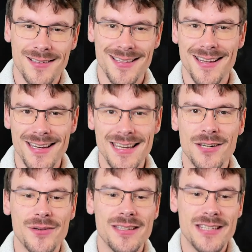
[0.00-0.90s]
Then
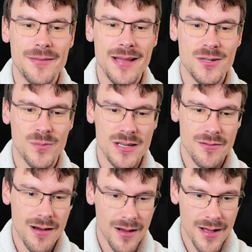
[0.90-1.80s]
increase damage when
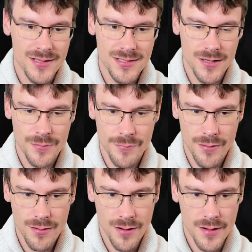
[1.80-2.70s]
you are
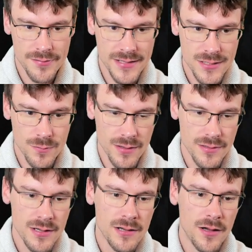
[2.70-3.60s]
unstoppable, and this
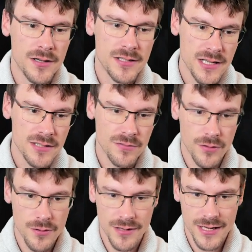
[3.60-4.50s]
one a chance
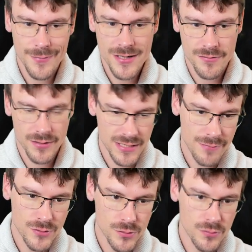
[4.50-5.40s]
for your damage over
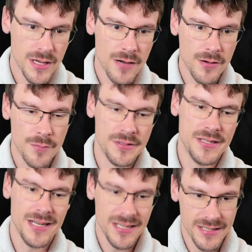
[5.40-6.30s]
time to erupt,
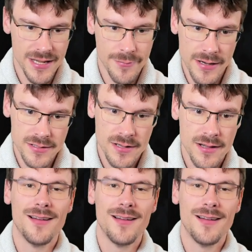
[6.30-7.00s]
dealing damage.